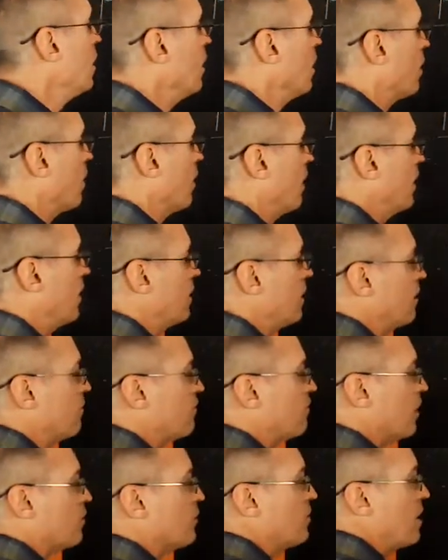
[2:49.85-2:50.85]
All right, if
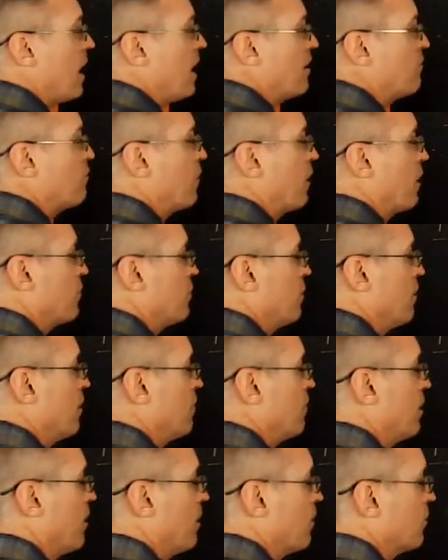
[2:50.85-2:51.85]
there's not friction,
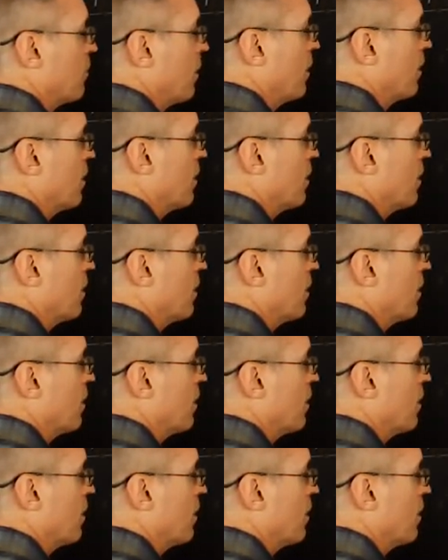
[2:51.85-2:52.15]
if there's like